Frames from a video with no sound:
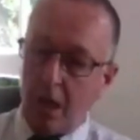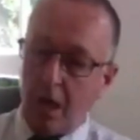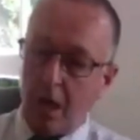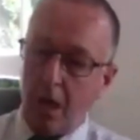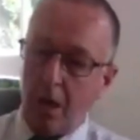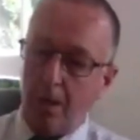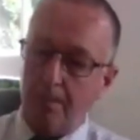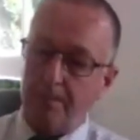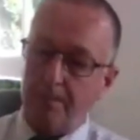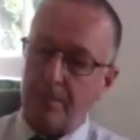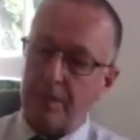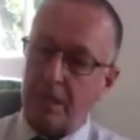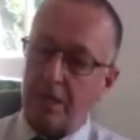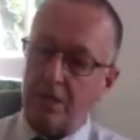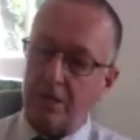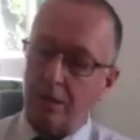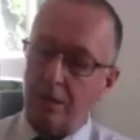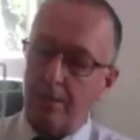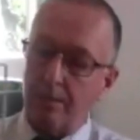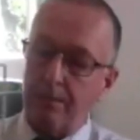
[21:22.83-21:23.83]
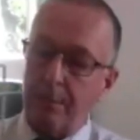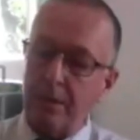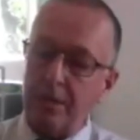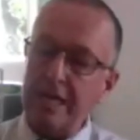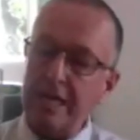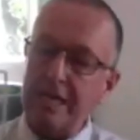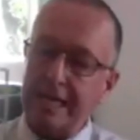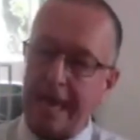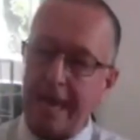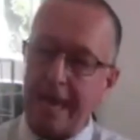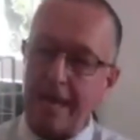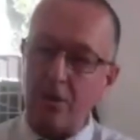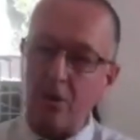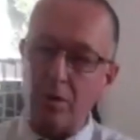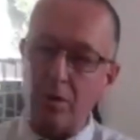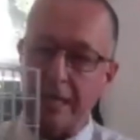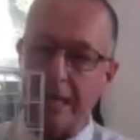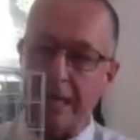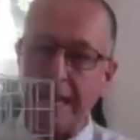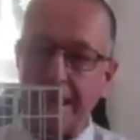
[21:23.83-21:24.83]
But he
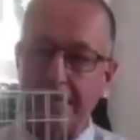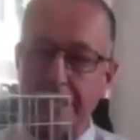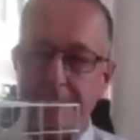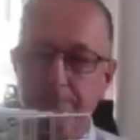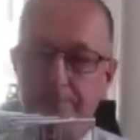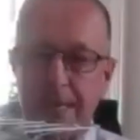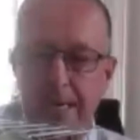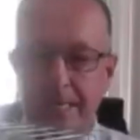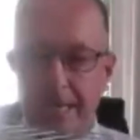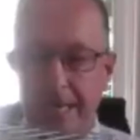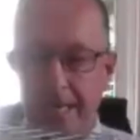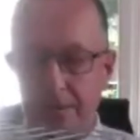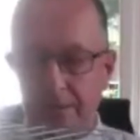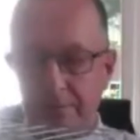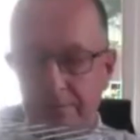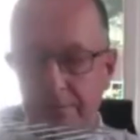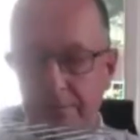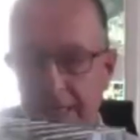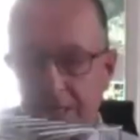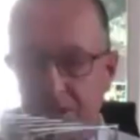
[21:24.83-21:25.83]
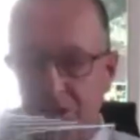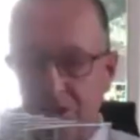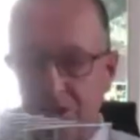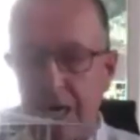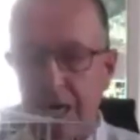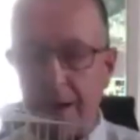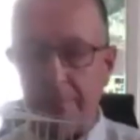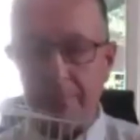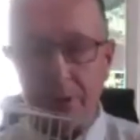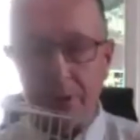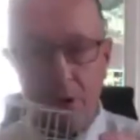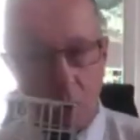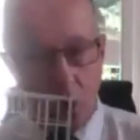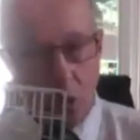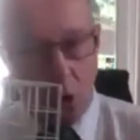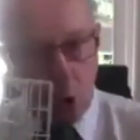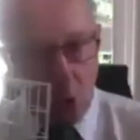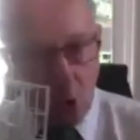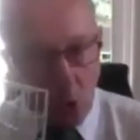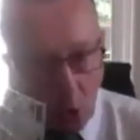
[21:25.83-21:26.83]
cannot get back out of that trap.
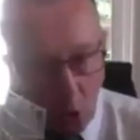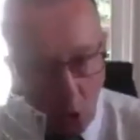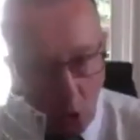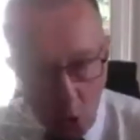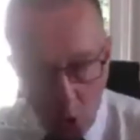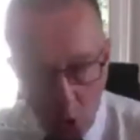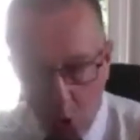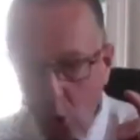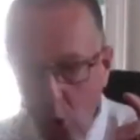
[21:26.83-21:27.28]
By